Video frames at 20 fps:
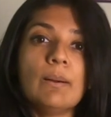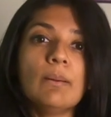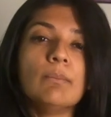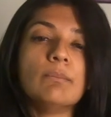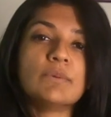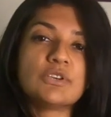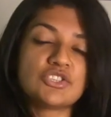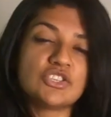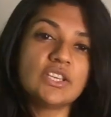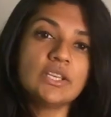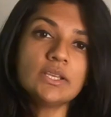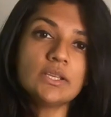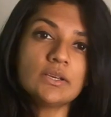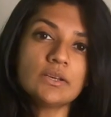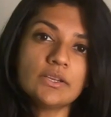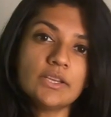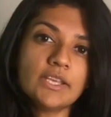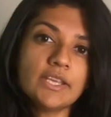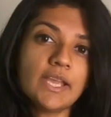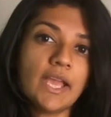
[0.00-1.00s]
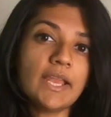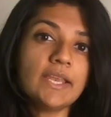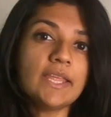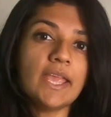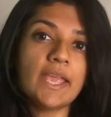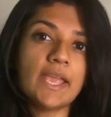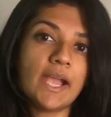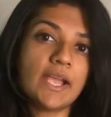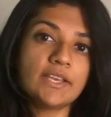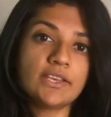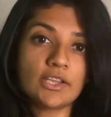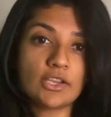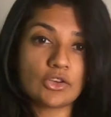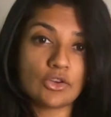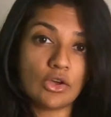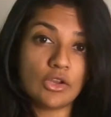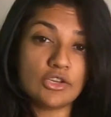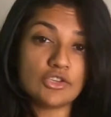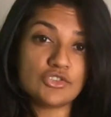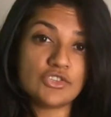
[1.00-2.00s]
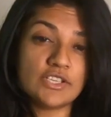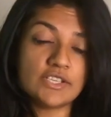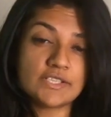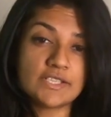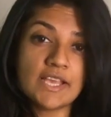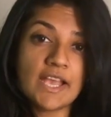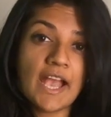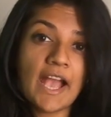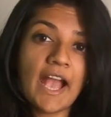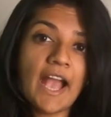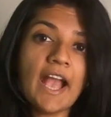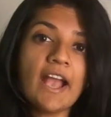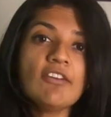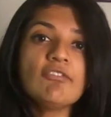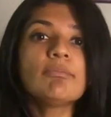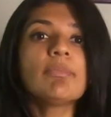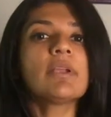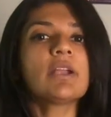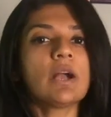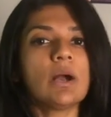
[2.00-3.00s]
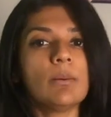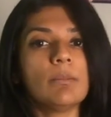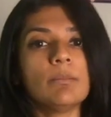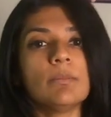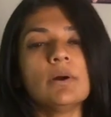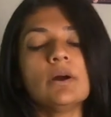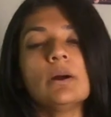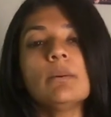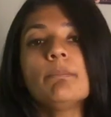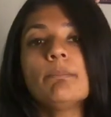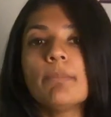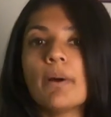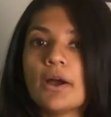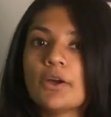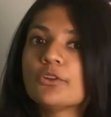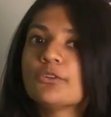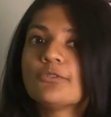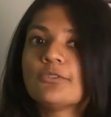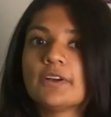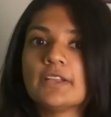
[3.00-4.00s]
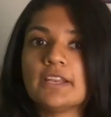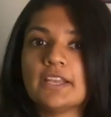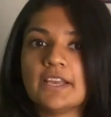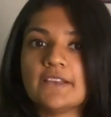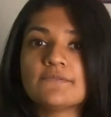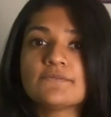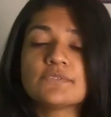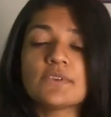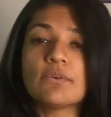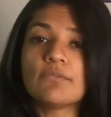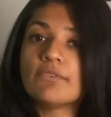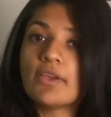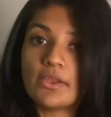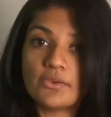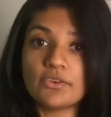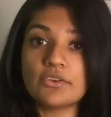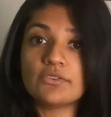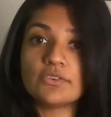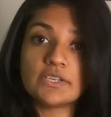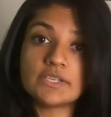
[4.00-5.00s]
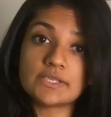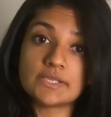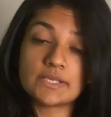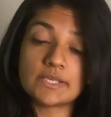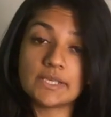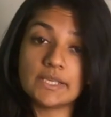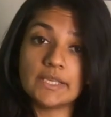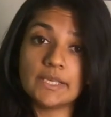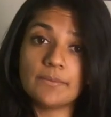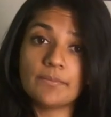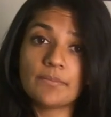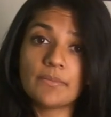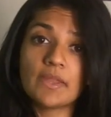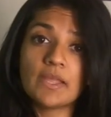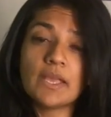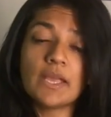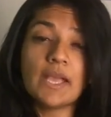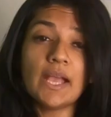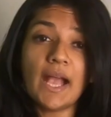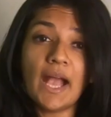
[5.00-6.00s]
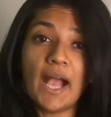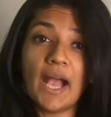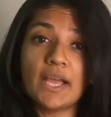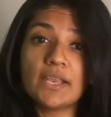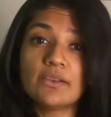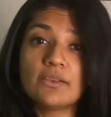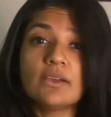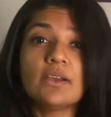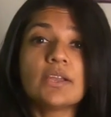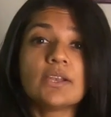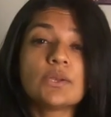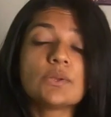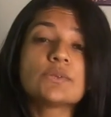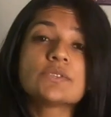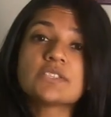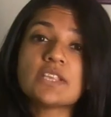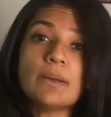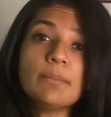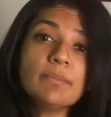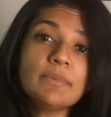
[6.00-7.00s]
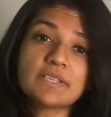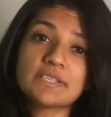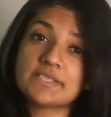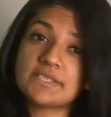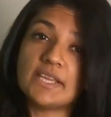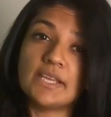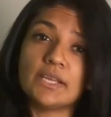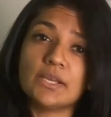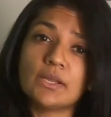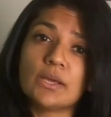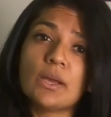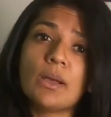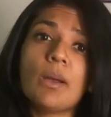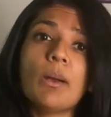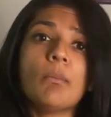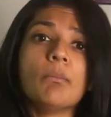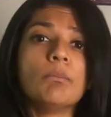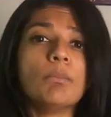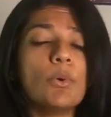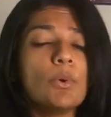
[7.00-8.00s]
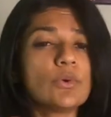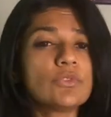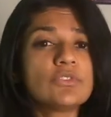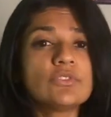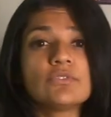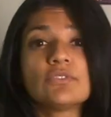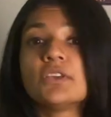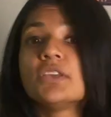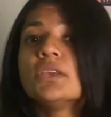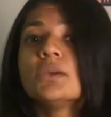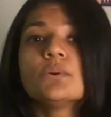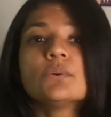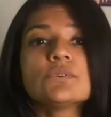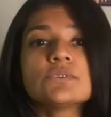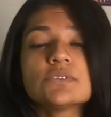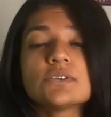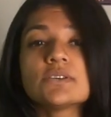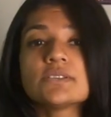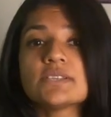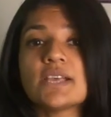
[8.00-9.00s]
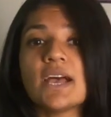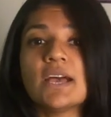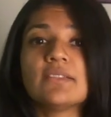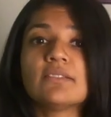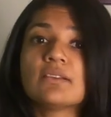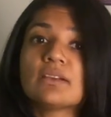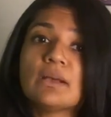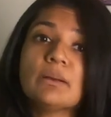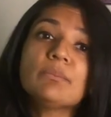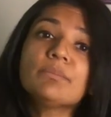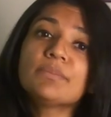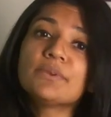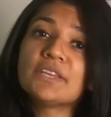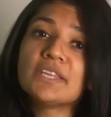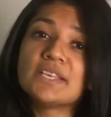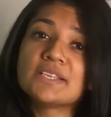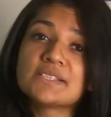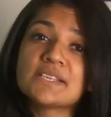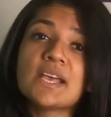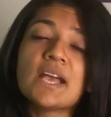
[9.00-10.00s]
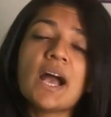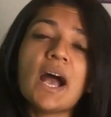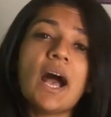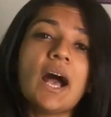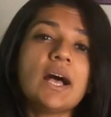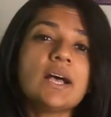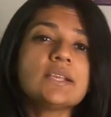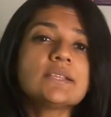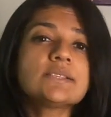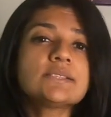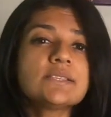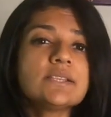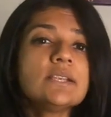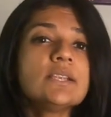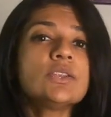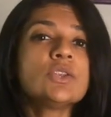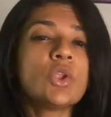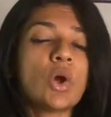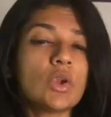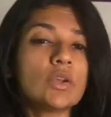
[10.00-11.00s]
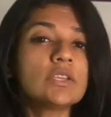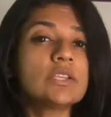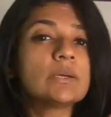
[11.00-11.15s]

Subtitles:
machine learning and AI technologies have become a part of our lives very recently. And to some extent, both the users and the companies are still not